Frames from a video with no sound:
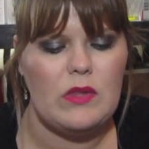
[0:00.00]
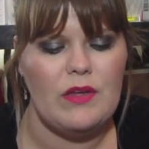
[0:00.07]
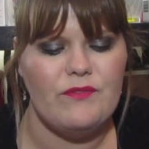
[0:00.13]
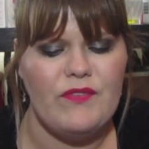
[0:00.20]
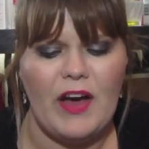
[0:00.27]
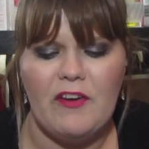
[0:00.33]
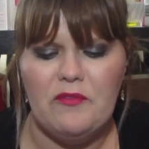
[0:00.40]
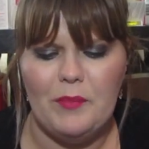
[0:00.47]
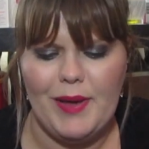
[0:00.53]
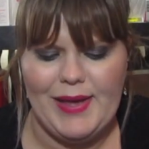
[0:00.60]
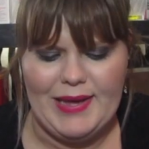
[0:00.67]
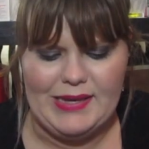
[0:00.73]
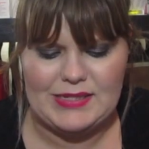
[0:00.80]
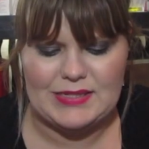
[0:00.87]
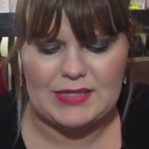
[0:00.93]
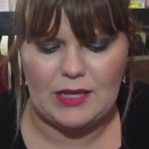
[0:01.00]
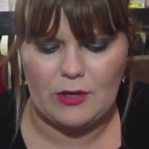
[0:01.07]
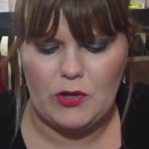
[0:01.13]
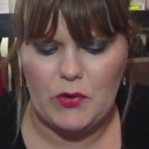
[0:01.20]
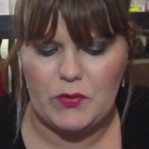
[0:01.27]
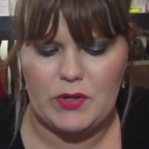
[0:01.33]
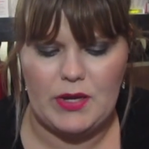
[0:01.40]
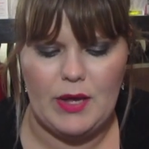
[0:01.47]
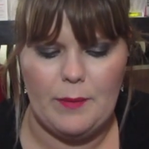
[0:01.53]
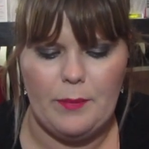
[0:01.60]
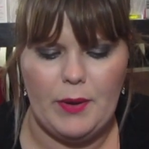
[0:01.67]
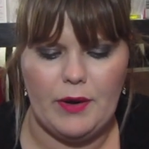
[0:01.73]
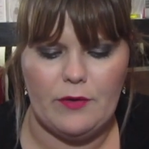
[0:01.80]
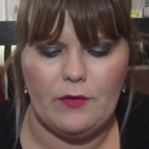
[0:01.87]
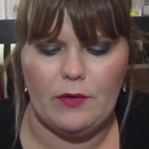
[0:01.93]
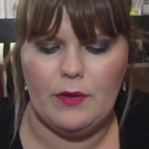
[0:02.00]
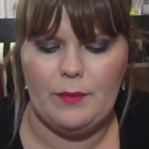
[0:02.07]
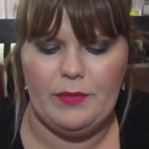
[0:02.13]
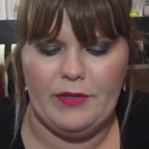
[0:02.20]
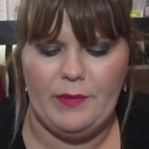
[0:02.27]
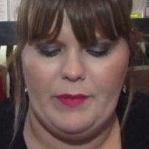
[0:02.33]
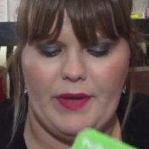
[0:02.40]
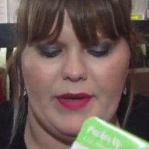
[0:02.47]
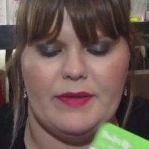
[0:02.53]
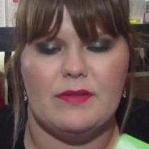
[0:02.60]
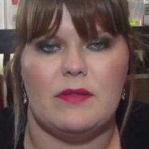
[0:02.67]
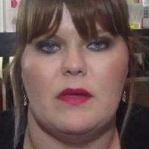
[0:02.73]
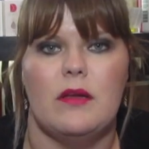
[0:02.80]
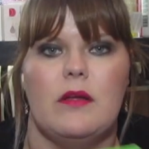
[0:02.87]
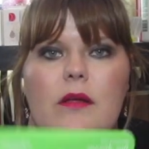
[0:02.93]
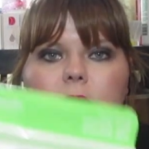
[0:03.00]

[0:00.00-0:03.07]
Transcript: Five Mask Coconut Pucker Up Lip Mask.